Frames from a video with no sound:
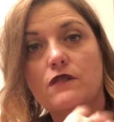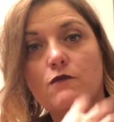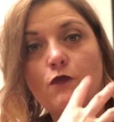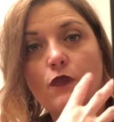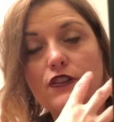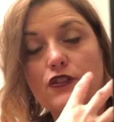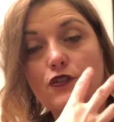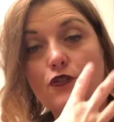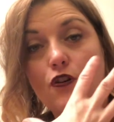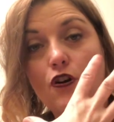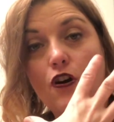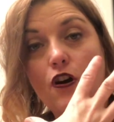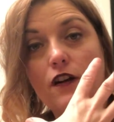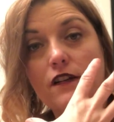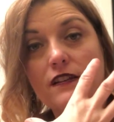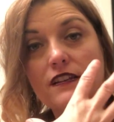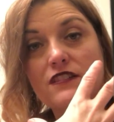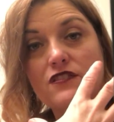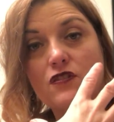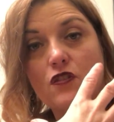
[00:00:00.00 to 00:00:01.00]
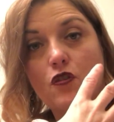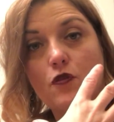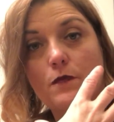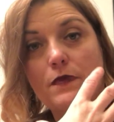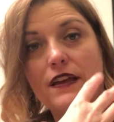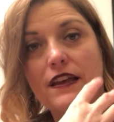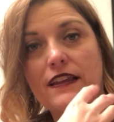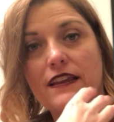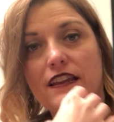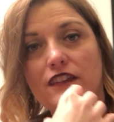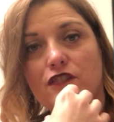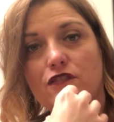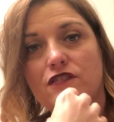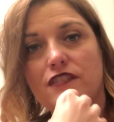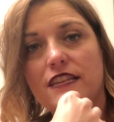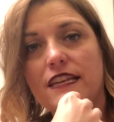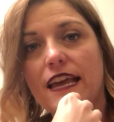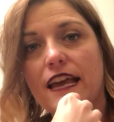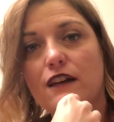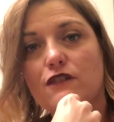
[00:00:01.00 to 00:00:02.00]
when your heart is open, and you
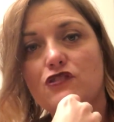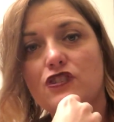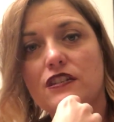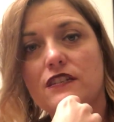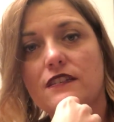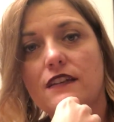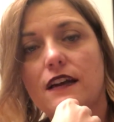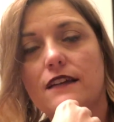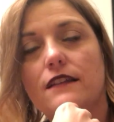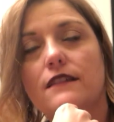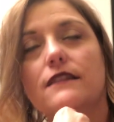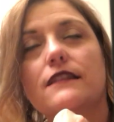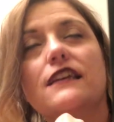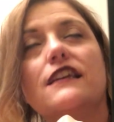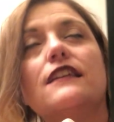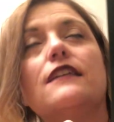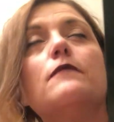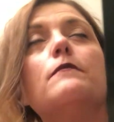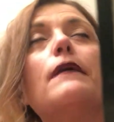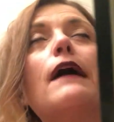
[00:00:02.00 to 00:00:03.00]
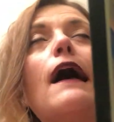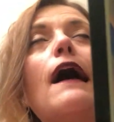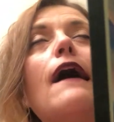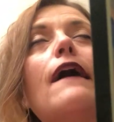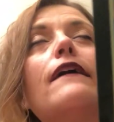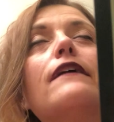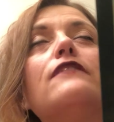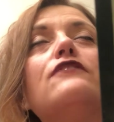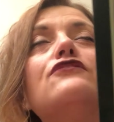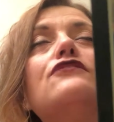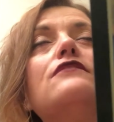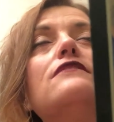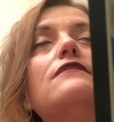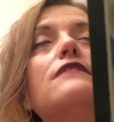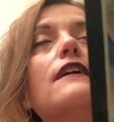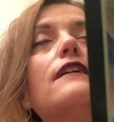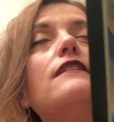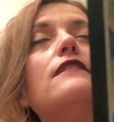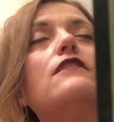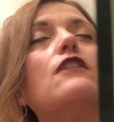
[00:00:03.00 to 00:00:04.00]
see how she's kind of leaning back and she's
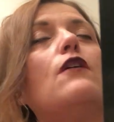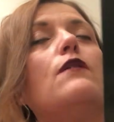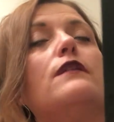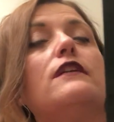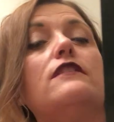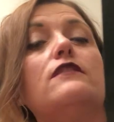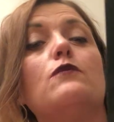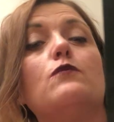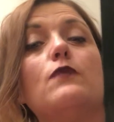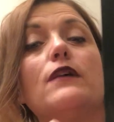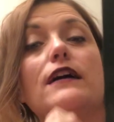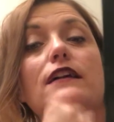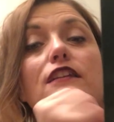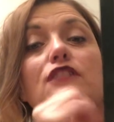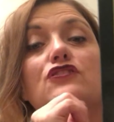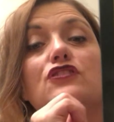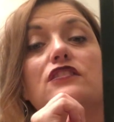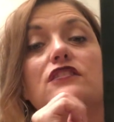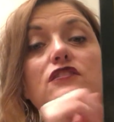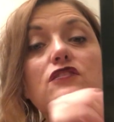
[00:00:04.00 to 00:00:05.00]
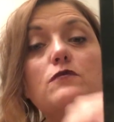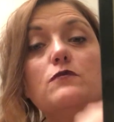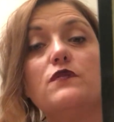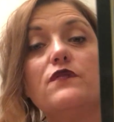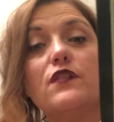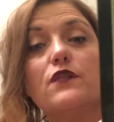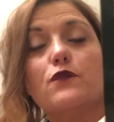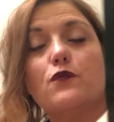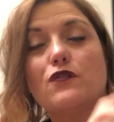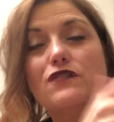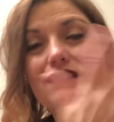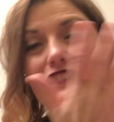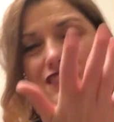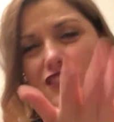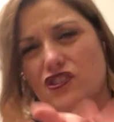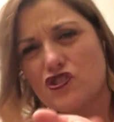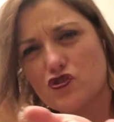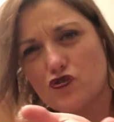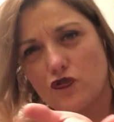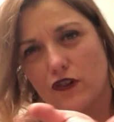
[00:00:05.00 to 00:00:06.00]
like going in the wind and she's still moving forward. This
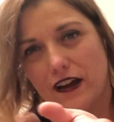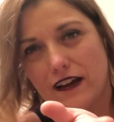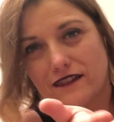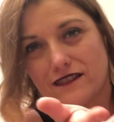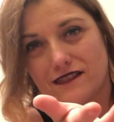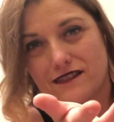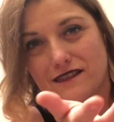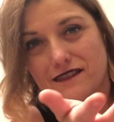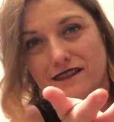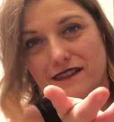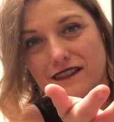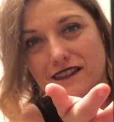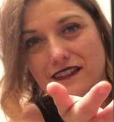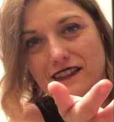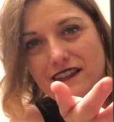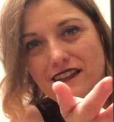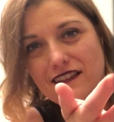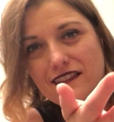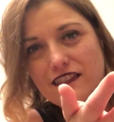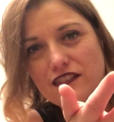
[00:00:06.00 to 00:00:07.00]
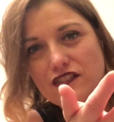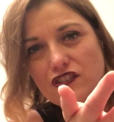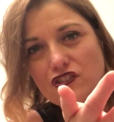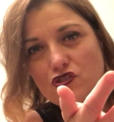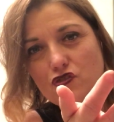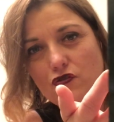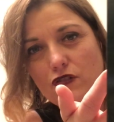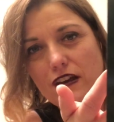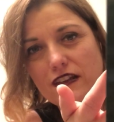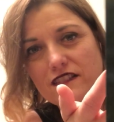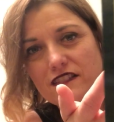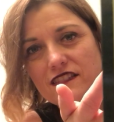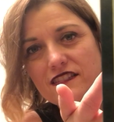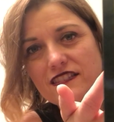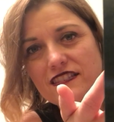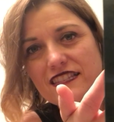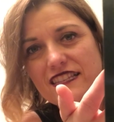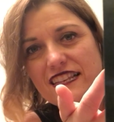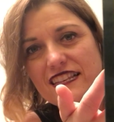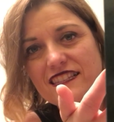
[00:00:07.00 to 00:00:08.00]
is trust. This is trust. This
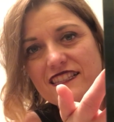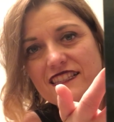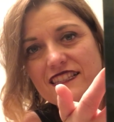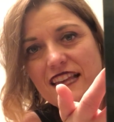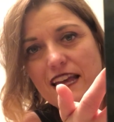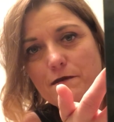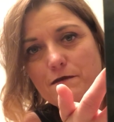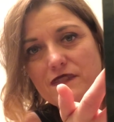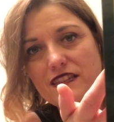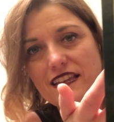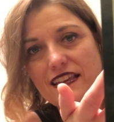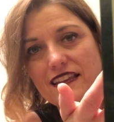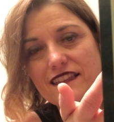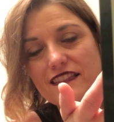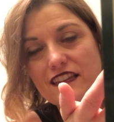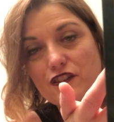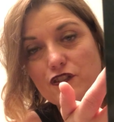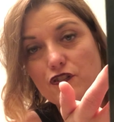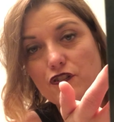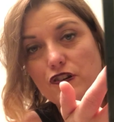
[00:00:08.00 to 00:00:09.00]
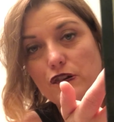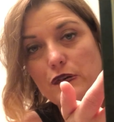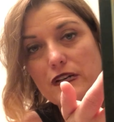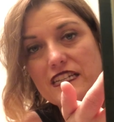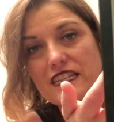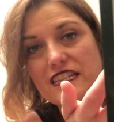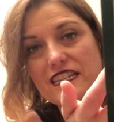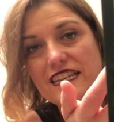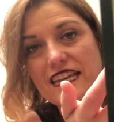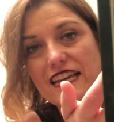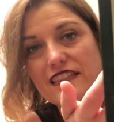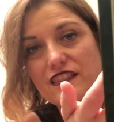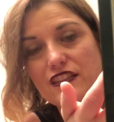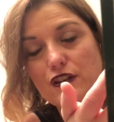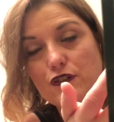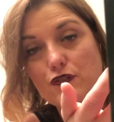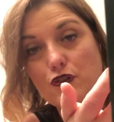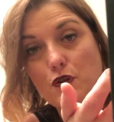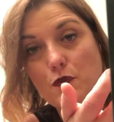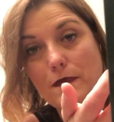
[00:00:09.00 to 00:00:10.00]
is accepting that you're going to get
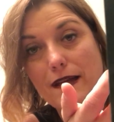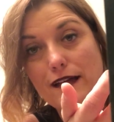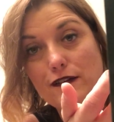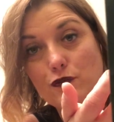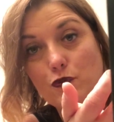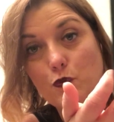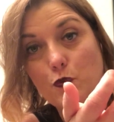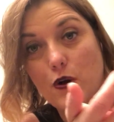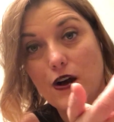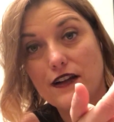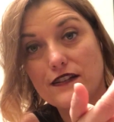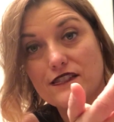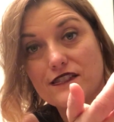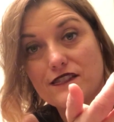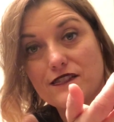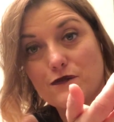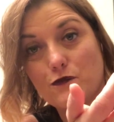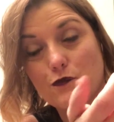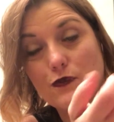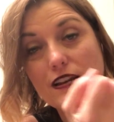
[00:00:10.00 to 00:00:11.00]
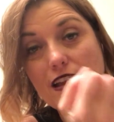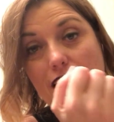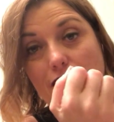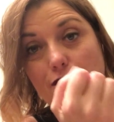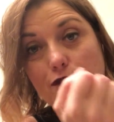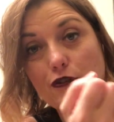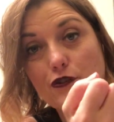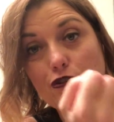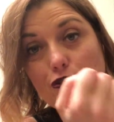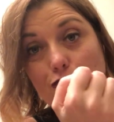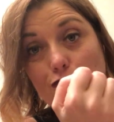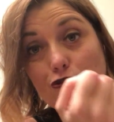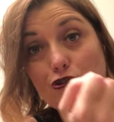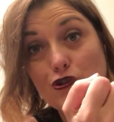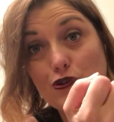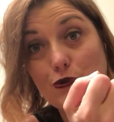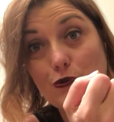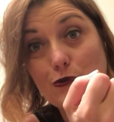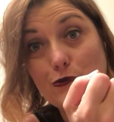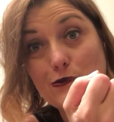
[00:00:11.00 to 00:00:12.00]
there no matter what, whatever you
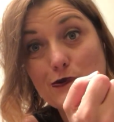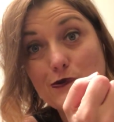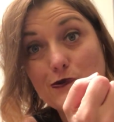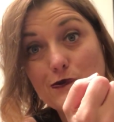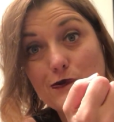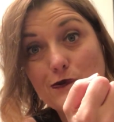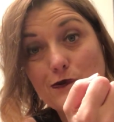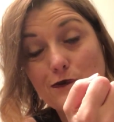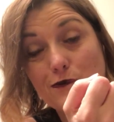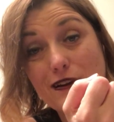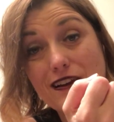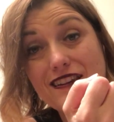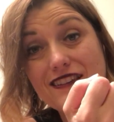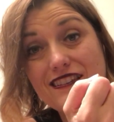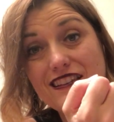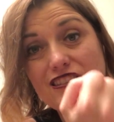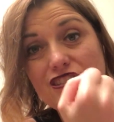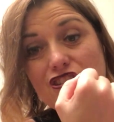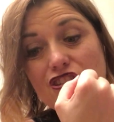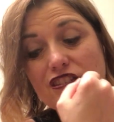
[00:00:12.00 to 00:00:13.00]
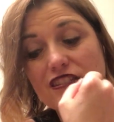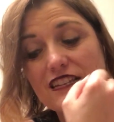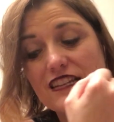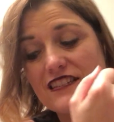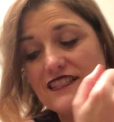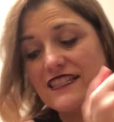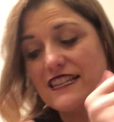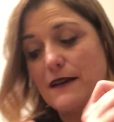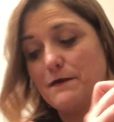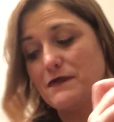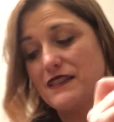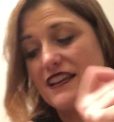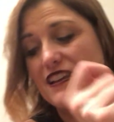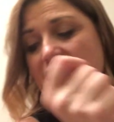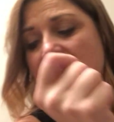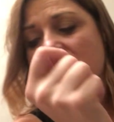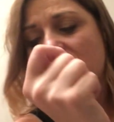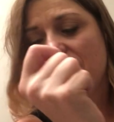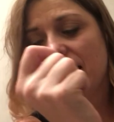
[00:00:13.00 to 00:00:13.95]
choose, right? It's just accepting.